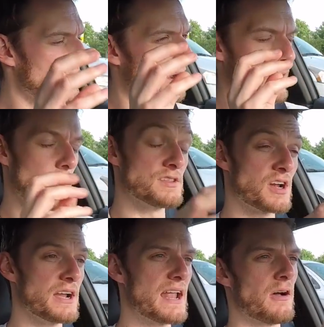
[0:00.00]
or
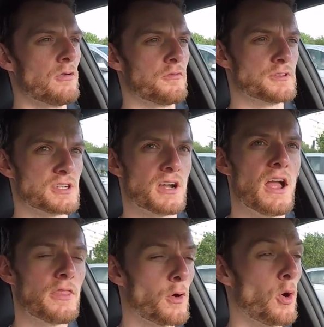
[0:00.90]
sorry, not oil filter,
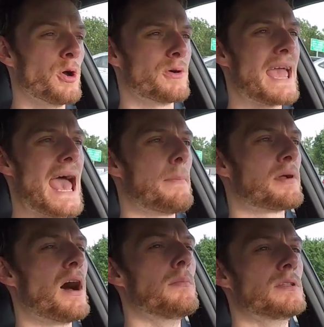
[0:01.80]
their oil cap
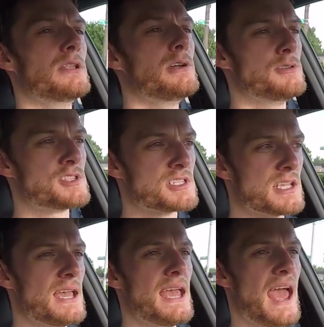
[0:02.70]
come loose,
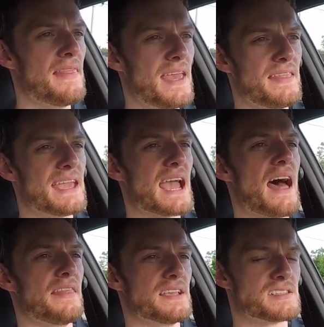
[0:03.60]
and then they
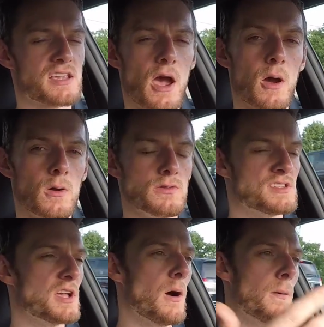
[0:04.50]
got this code.
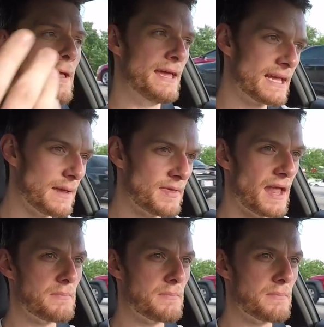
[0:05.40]
So keep that in